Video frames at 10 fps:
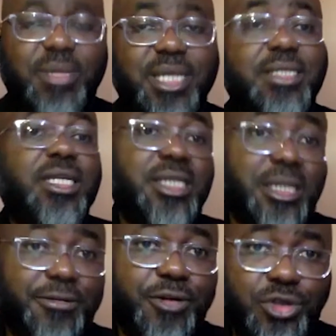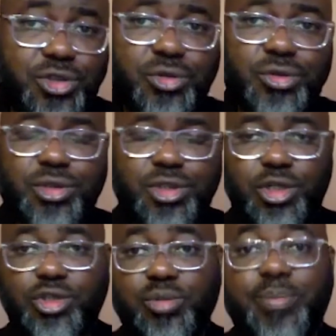It makes it easier for you to
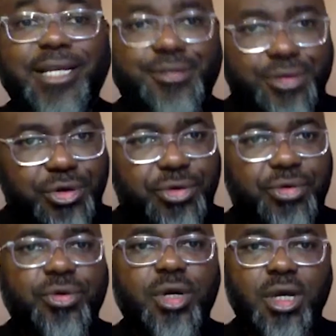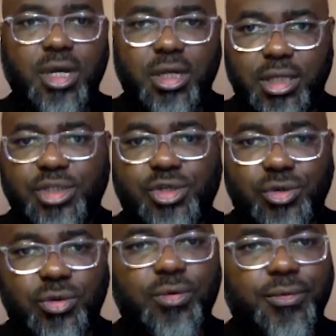you know to pass through the
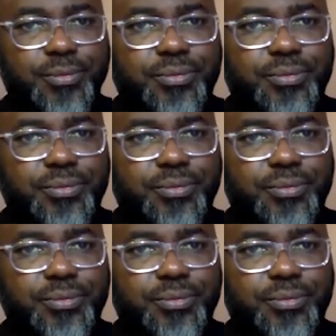school.